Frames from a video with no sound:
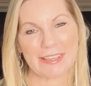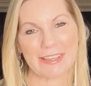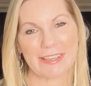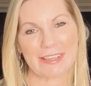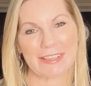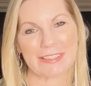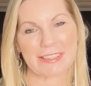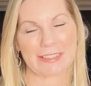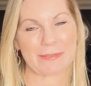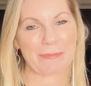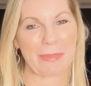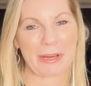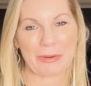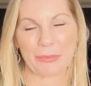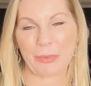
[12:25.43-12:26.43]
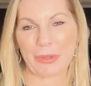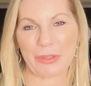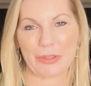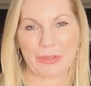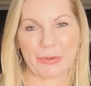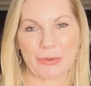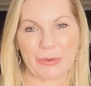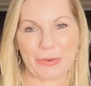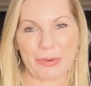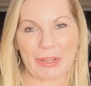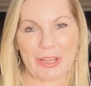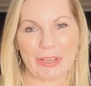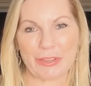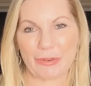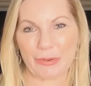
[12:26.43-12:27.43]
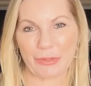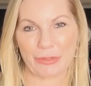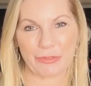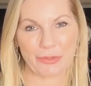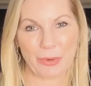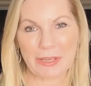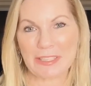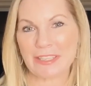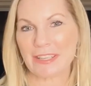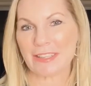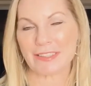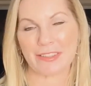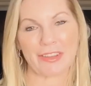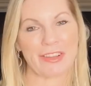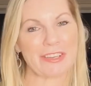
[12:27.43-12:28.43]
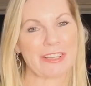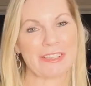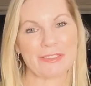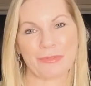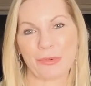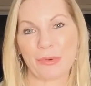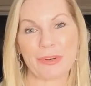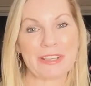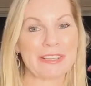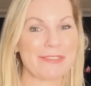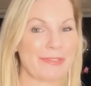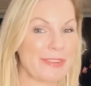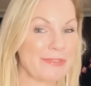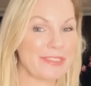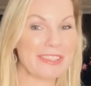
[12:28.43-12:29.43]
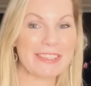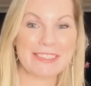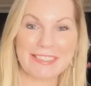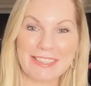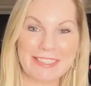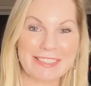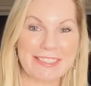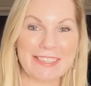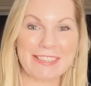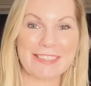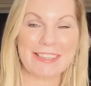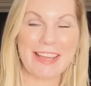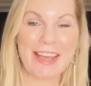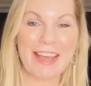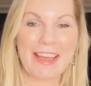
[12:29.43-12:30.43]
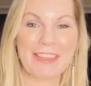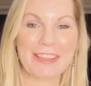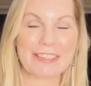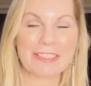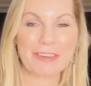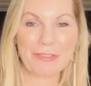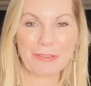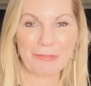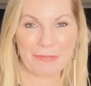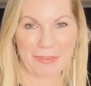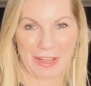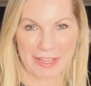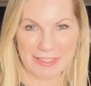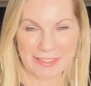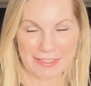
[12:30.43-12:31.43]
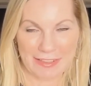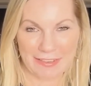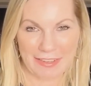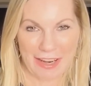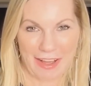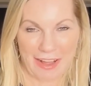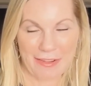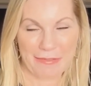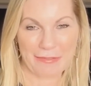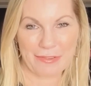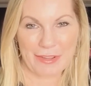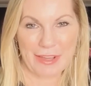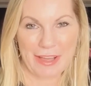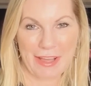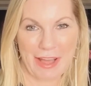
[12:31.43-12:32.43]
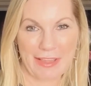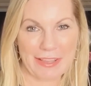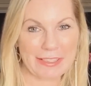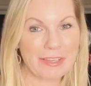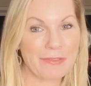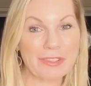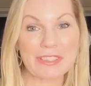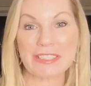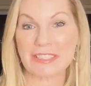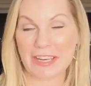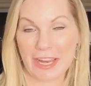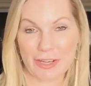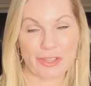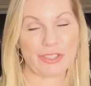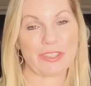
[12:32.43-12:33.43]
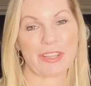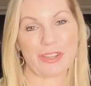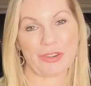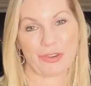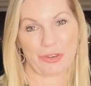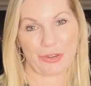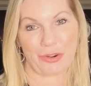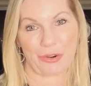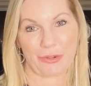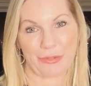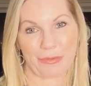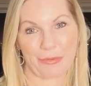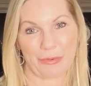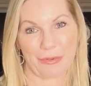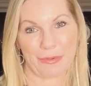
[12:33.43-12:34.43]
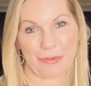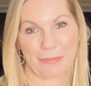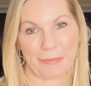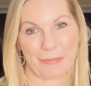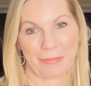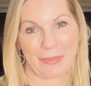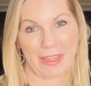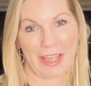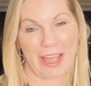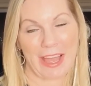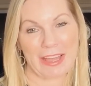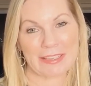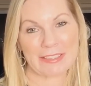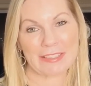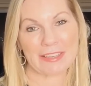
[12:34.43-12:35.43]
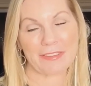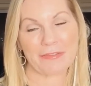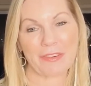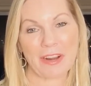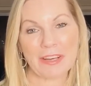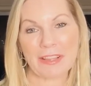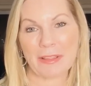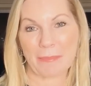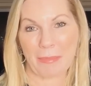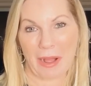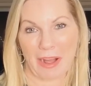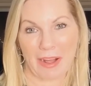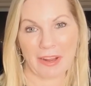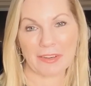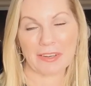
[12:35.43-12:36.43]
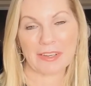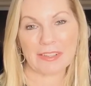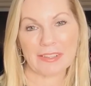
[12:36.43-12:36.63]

it doesn't matter whether you're in your 20s, 30s, 40s, 50s, 60s, there's different phases in life and there's different stages that you're going to go through. And finding a partner